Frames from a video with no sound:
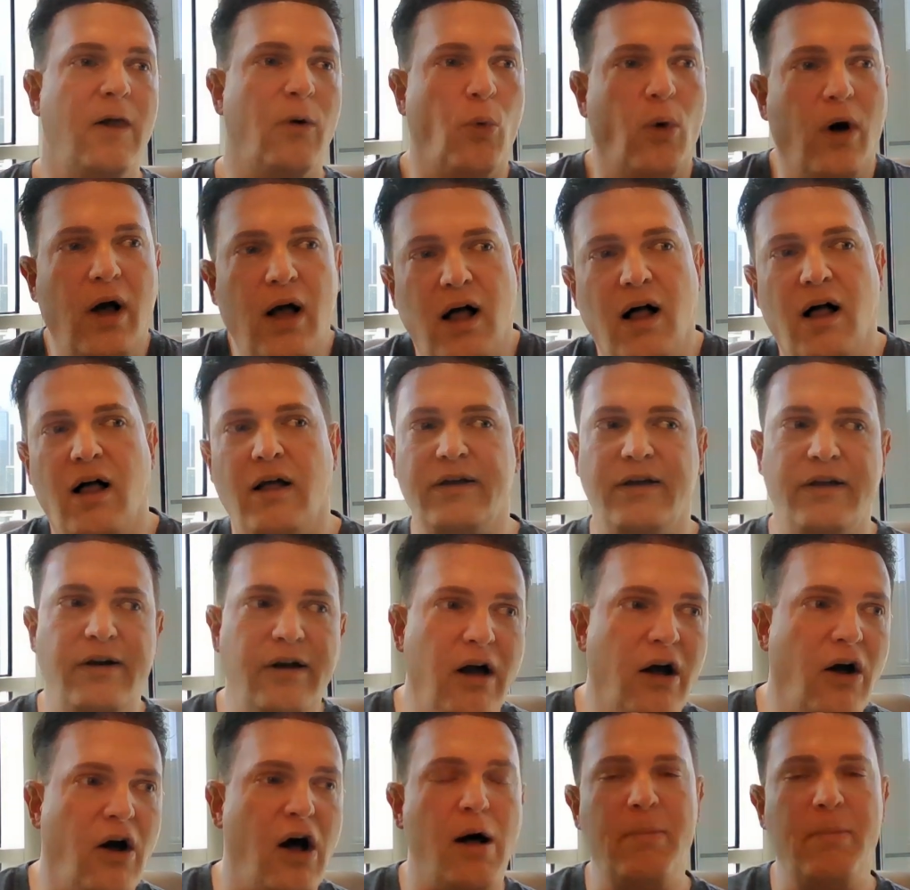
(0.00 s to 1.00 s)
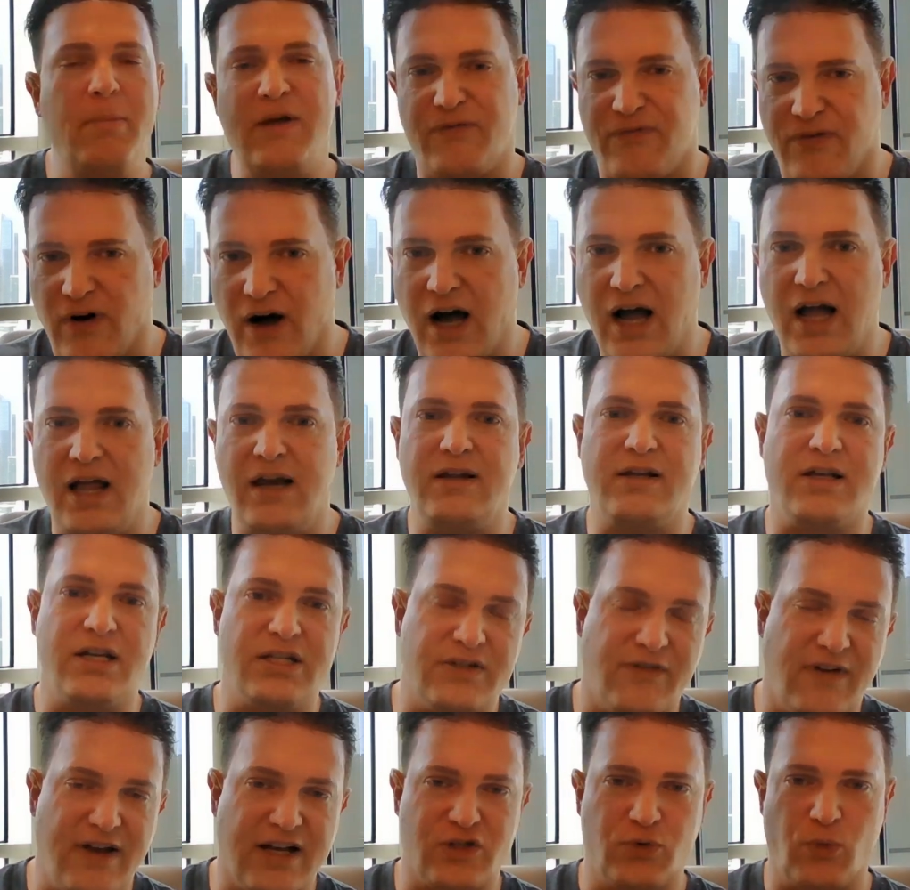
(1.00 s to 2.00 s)
well, you know, I'll be fine because
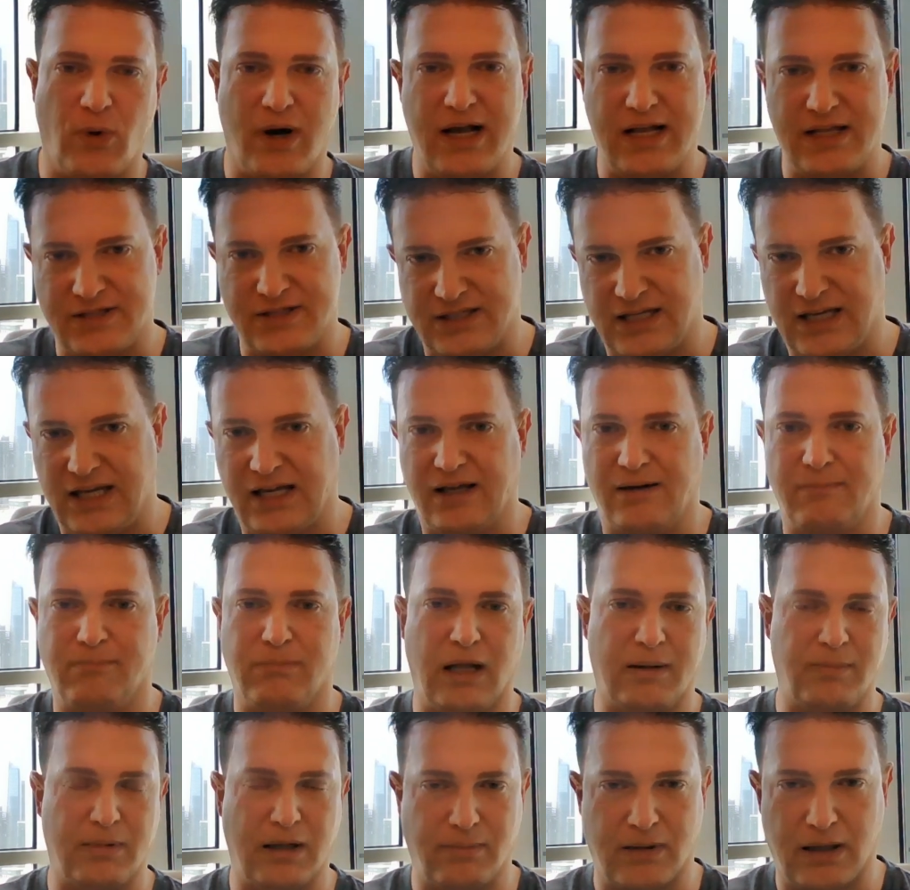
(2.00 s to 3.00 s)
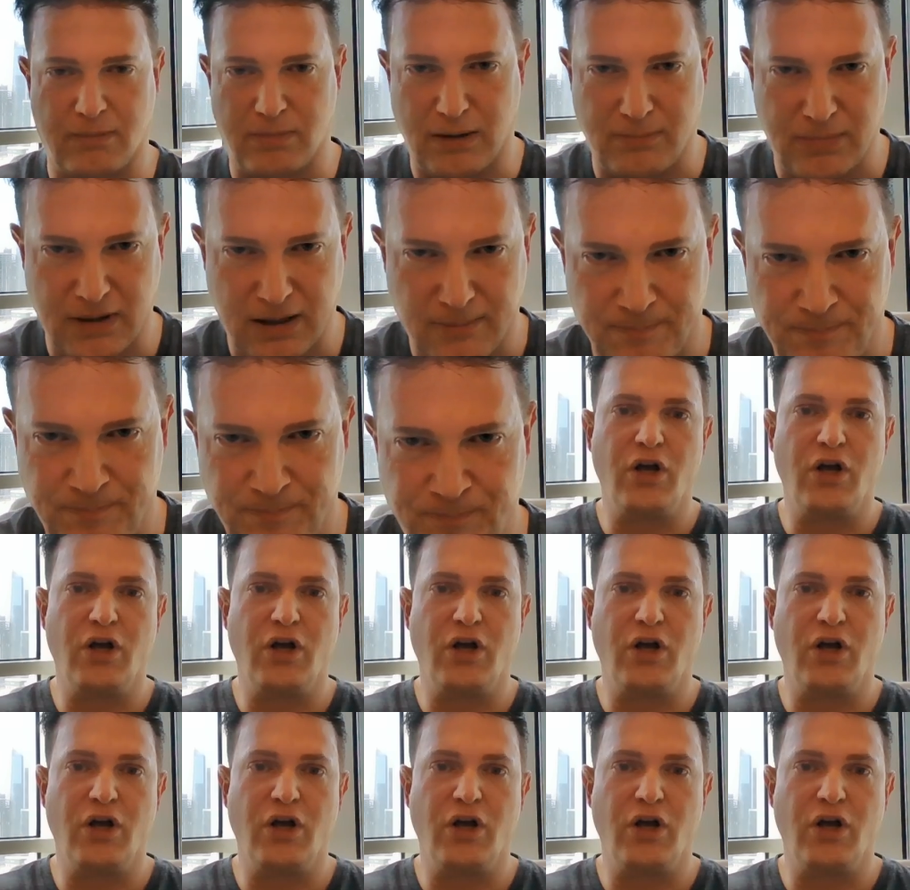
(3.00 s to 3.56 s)
of X, Y, and Z and blah, blah, blah, blah, blah.